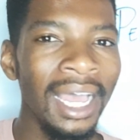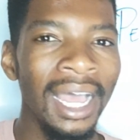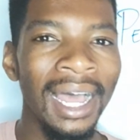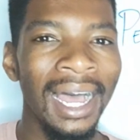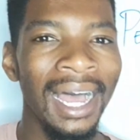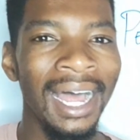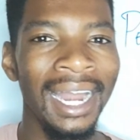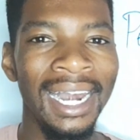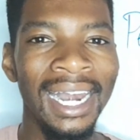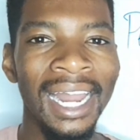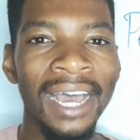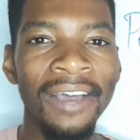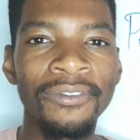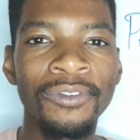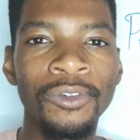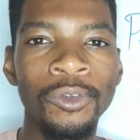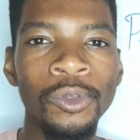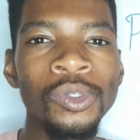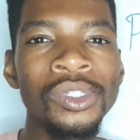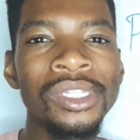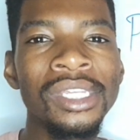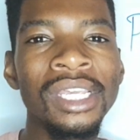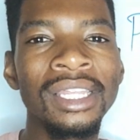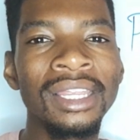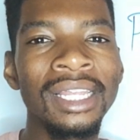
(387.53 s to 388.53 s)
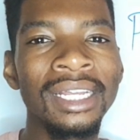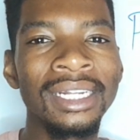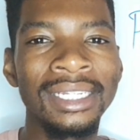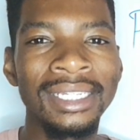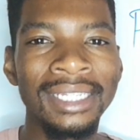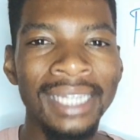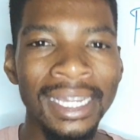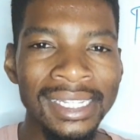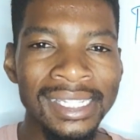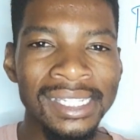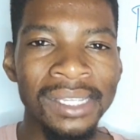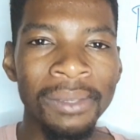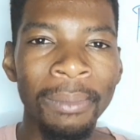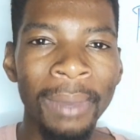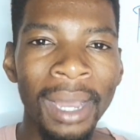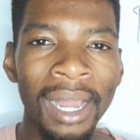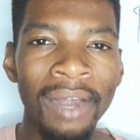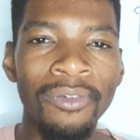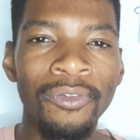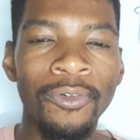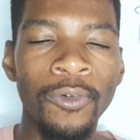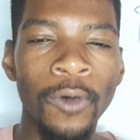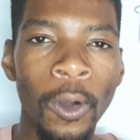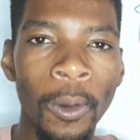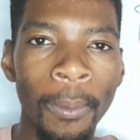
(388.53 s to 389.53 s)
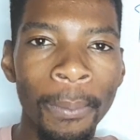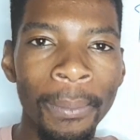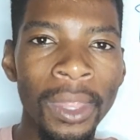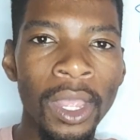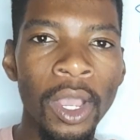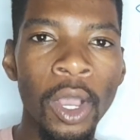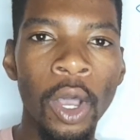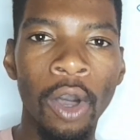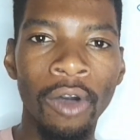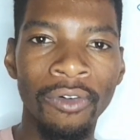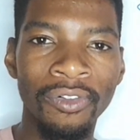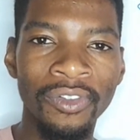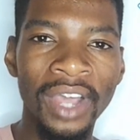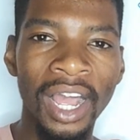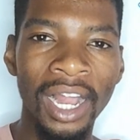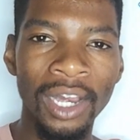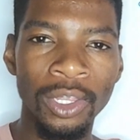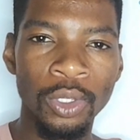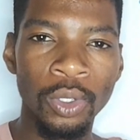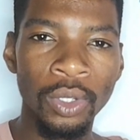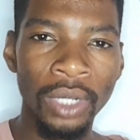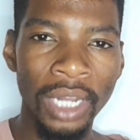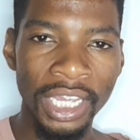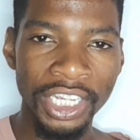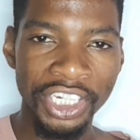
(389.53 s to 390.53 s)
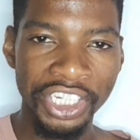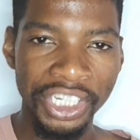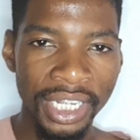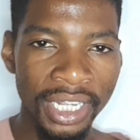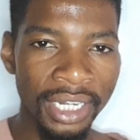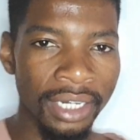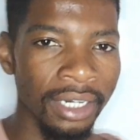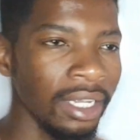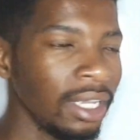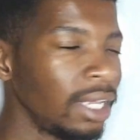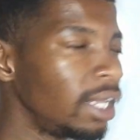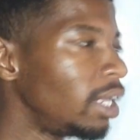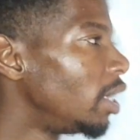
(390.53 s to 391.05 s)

I love using the decimal form of calculation